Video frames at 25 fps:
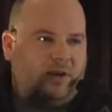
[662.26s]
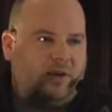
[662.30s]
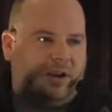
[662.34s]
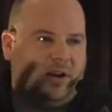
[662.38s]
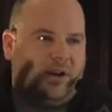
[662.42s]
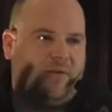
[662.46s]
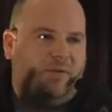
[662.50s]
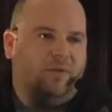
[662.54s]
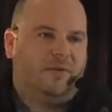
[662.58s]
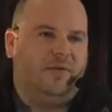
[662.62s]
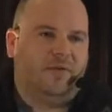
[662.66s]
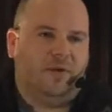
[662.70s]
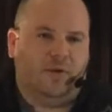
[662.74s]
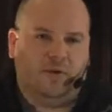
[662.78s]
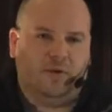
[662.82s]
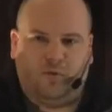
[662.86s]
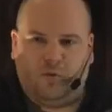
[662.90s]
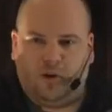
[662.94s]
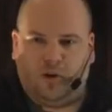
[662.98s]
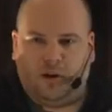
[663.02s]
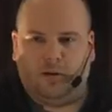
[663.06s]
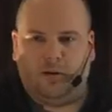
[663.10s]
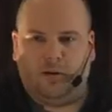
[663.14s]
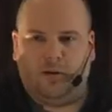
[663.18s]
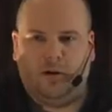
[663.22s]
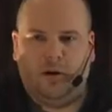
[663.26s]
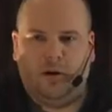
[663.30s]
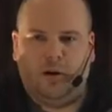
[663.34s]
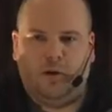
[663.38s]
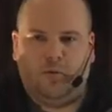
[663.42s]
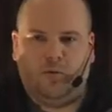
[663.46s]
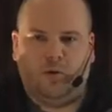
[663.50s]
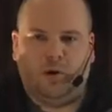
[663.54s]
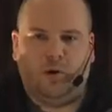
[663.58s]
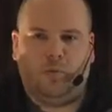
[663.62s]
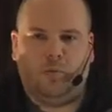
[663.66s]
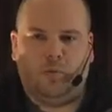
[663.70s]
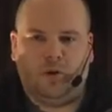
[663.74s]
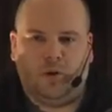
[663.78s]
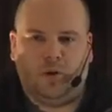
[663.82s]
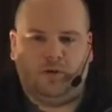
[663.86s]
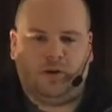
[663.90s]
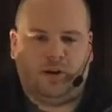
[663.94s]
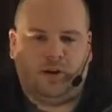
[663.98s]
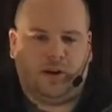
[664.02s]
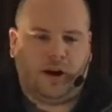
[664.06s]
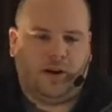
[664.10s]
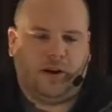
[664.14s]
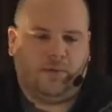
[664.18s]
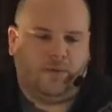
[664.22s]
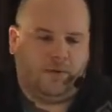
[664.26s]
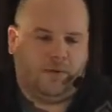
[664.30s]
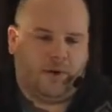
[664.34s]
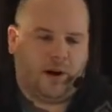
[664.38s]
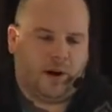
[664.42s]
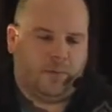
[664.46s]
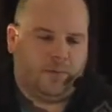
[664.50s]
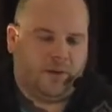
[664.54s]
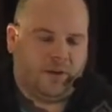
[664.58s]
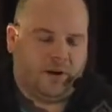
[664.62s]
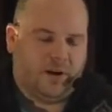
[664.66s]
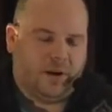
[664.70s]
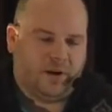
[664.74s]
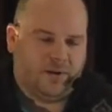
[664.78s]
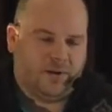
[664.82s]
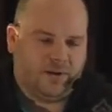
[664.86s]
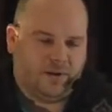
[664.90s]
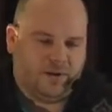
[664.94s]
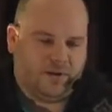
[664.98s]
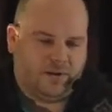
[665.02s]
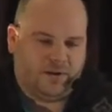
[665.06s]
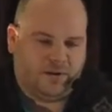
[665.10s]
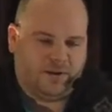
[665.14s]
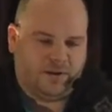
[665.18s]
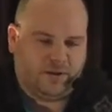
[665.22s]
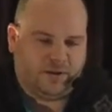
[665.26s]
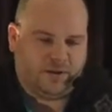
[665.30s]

given to you when you build an iPhone application. It's